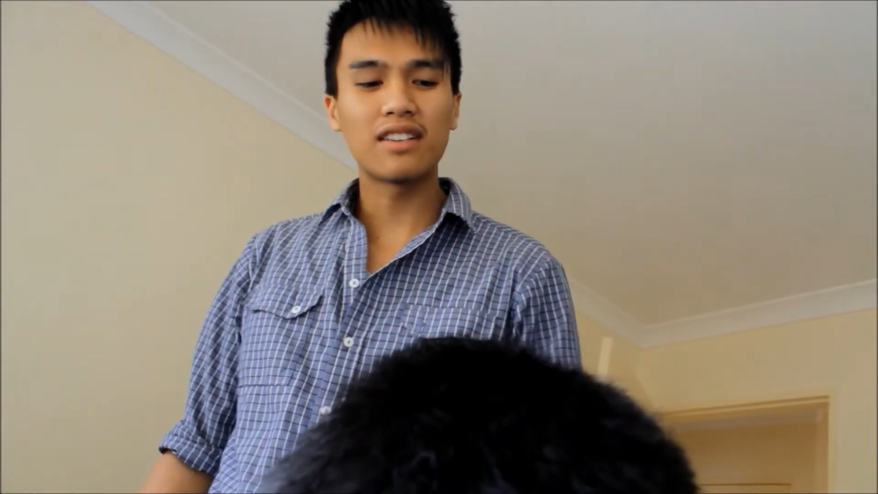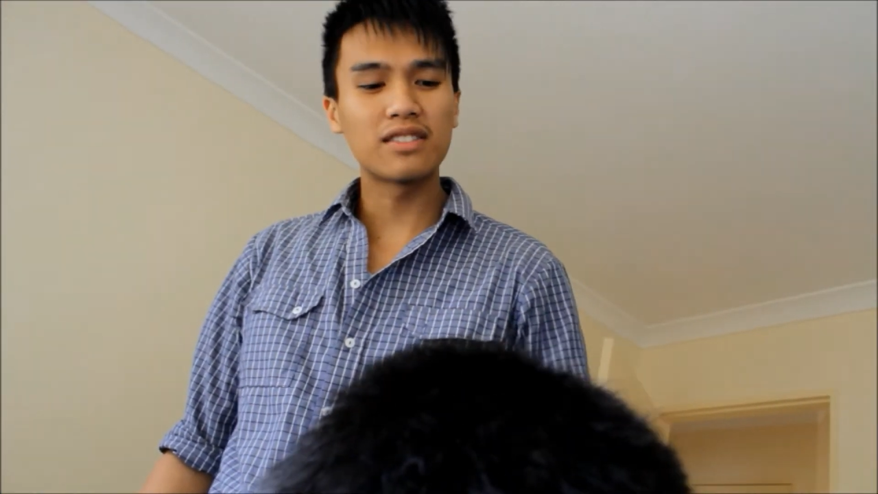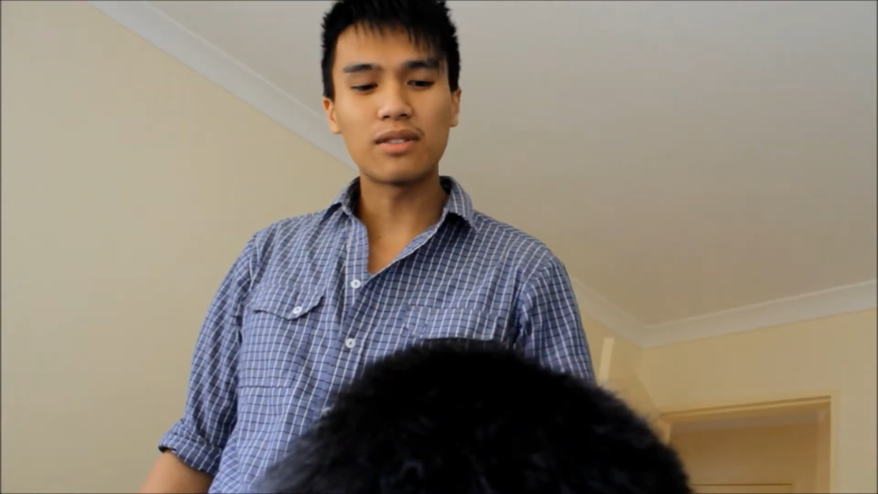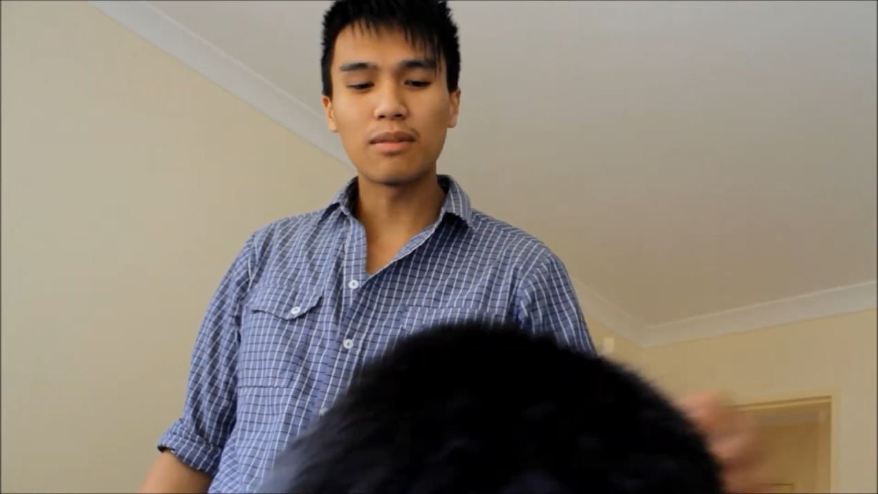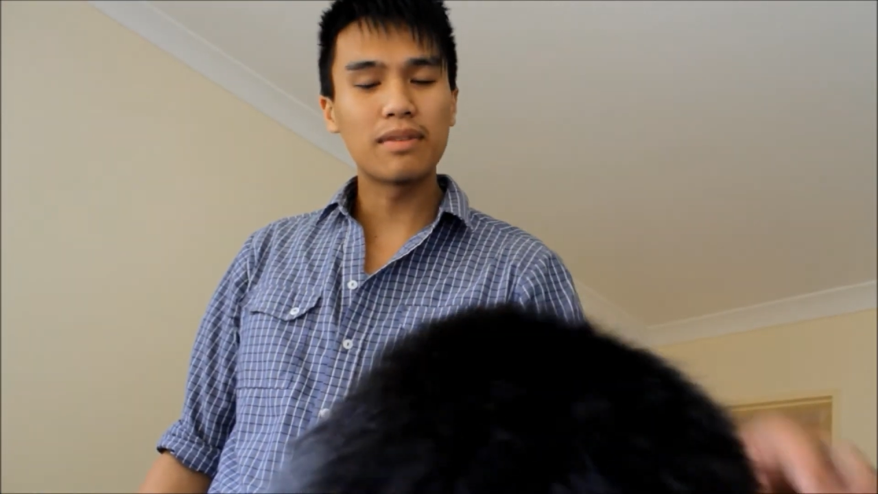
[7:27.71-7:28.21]

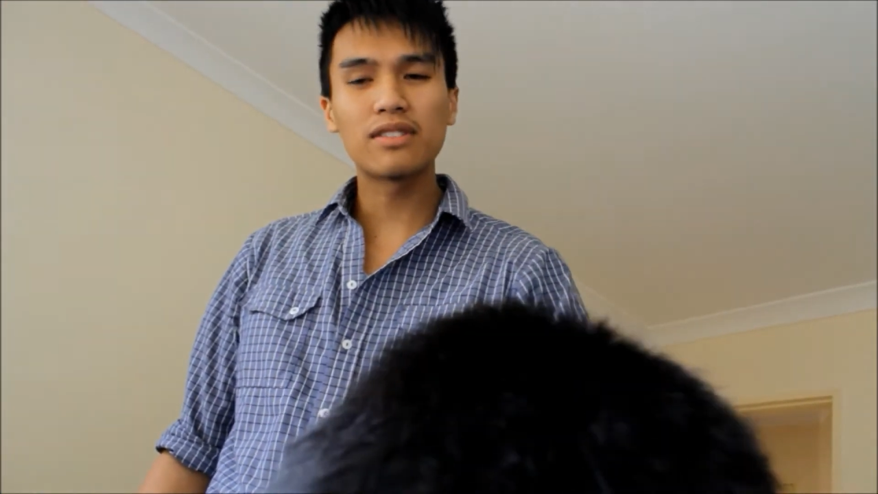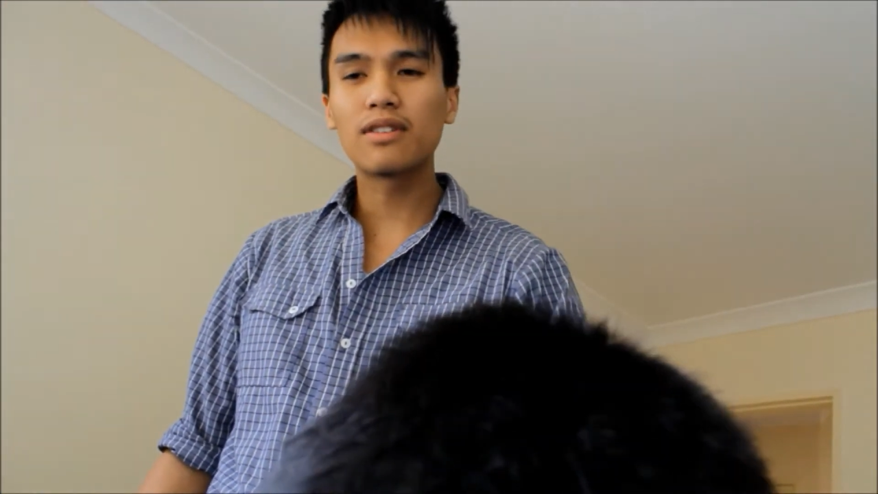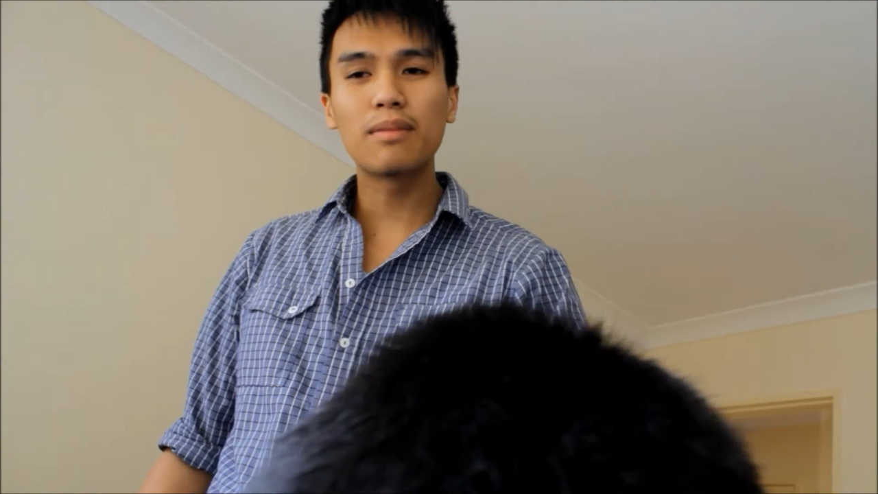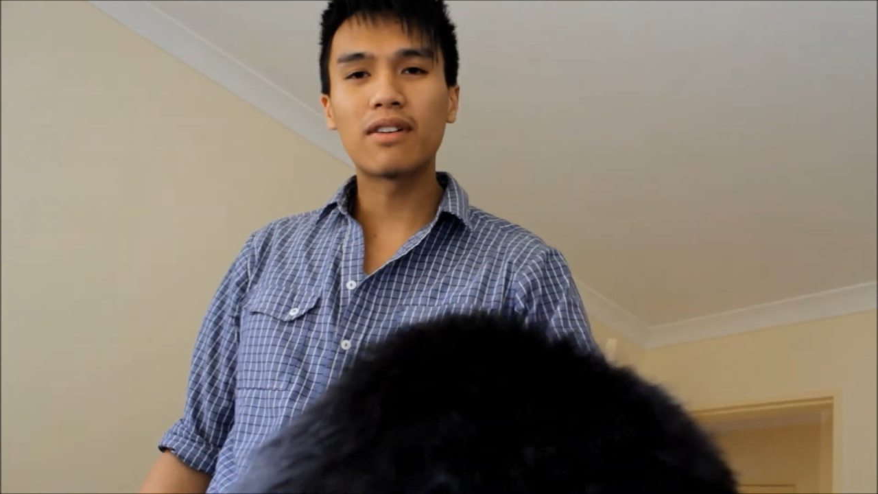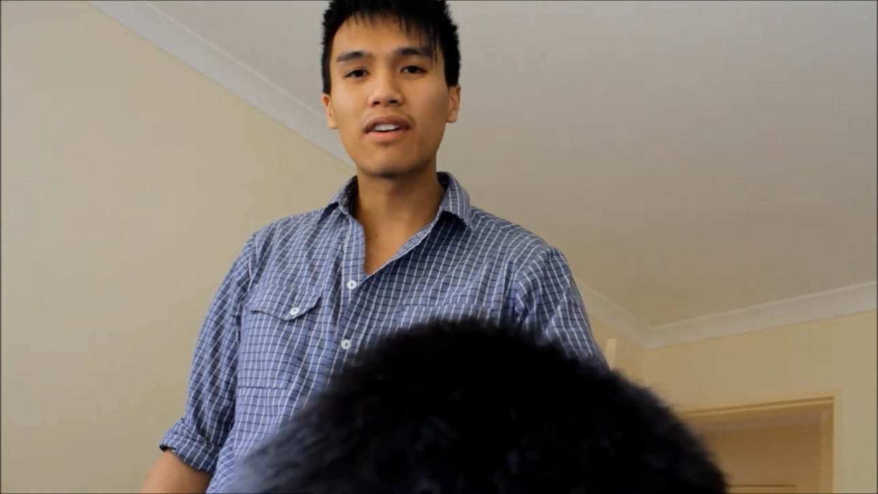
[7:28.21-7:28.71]
it's gonna, it's
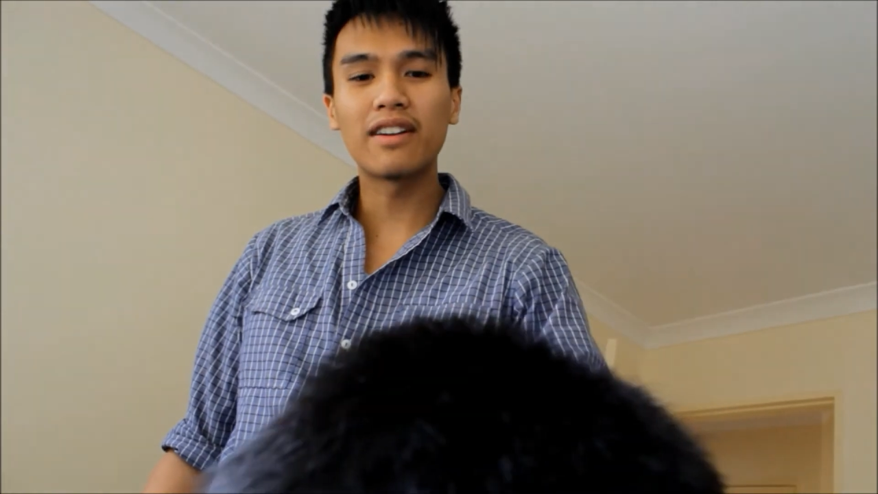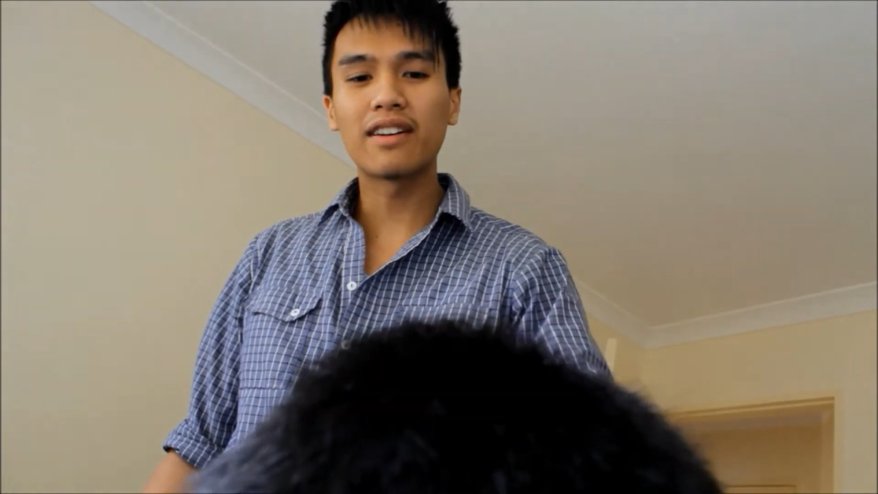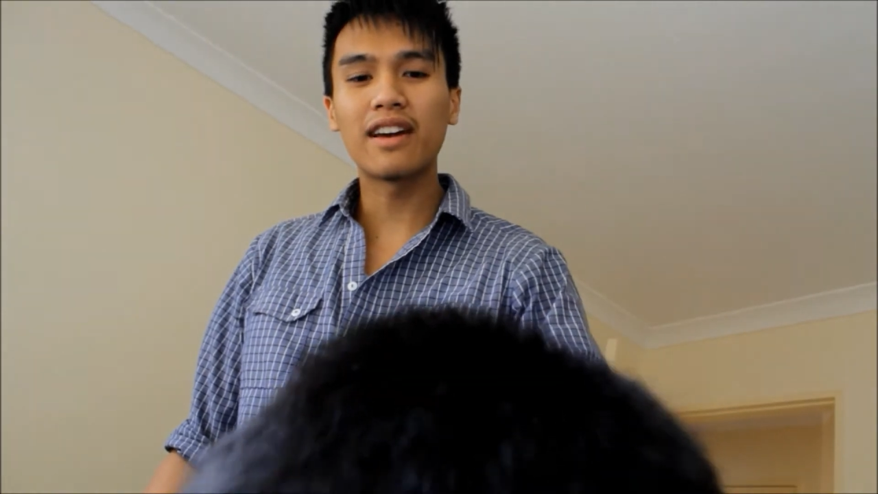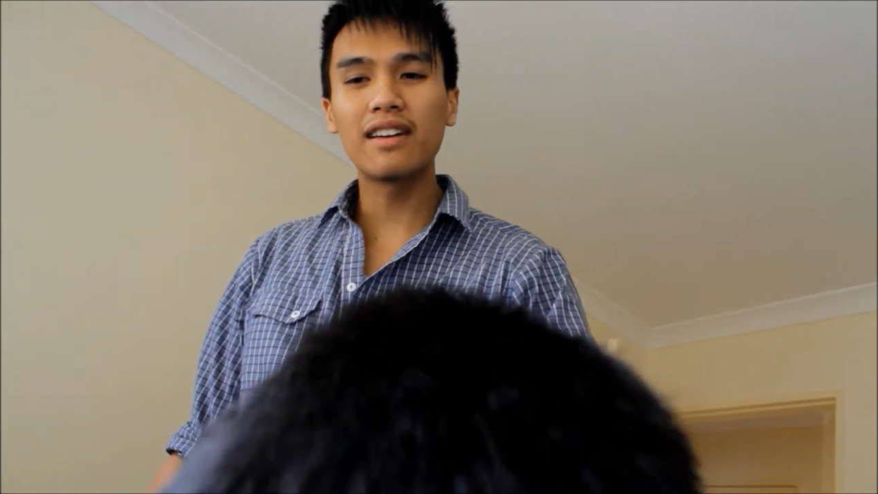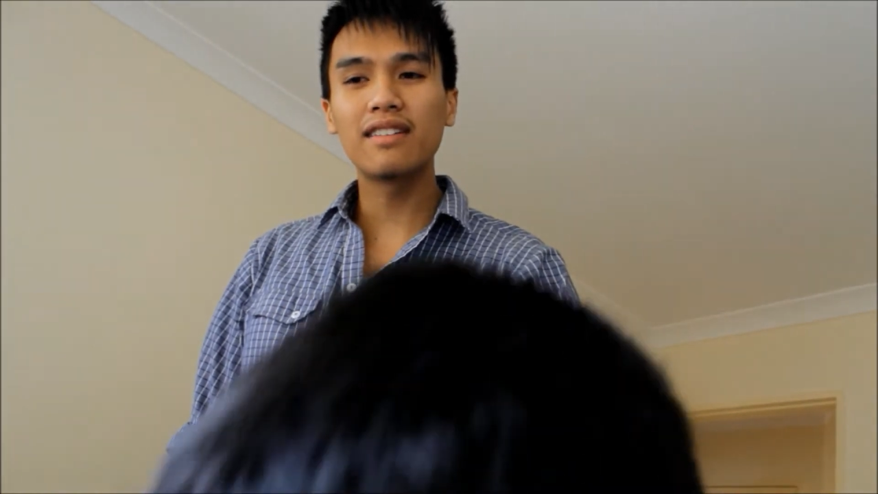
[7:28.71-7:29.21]
gonna be alright,
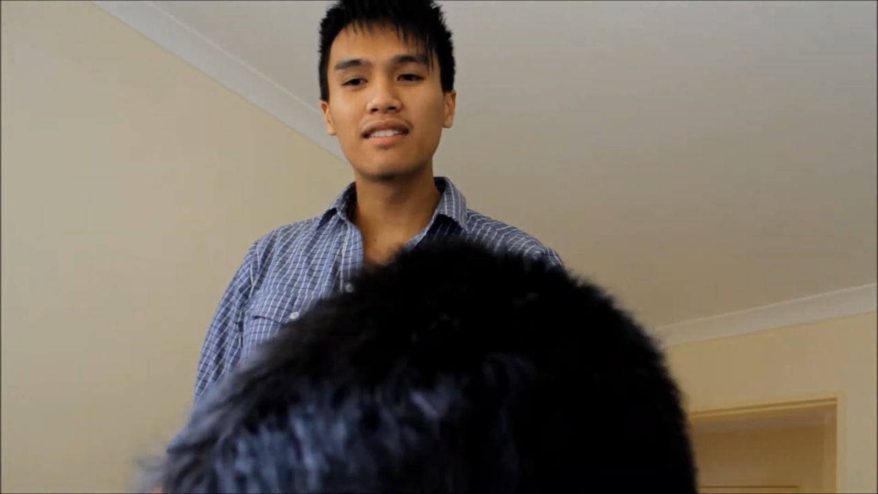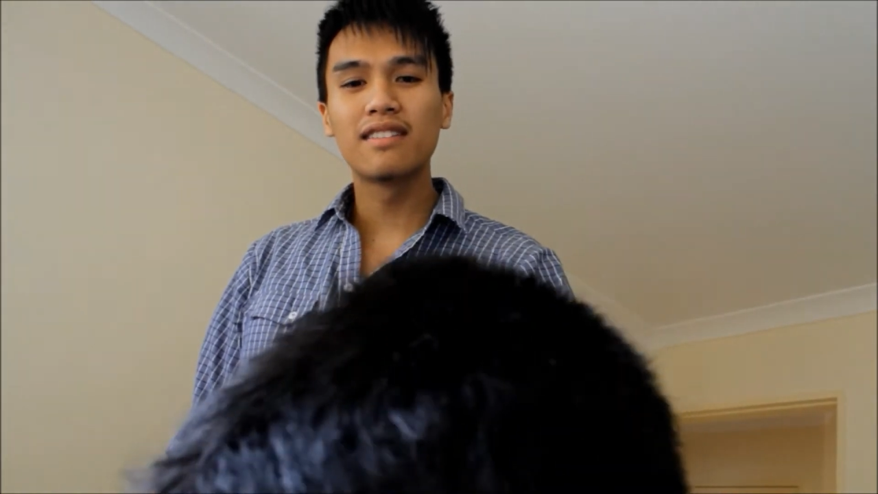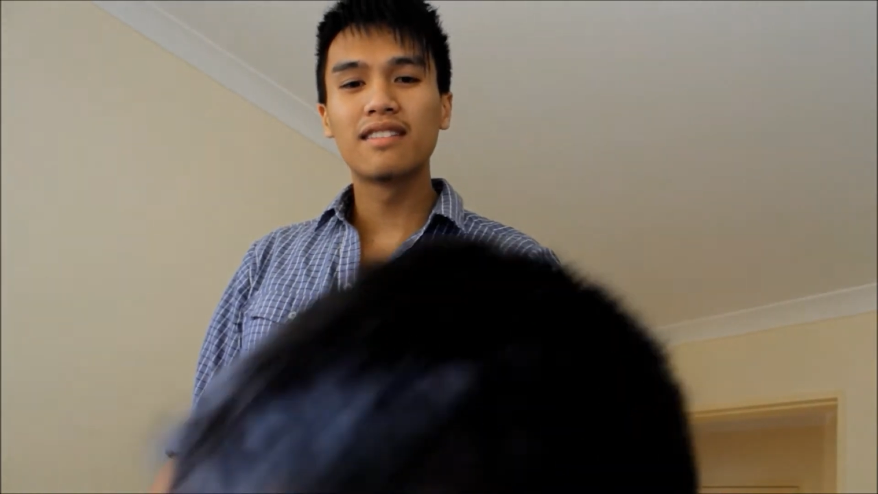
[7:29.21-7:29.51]
okay?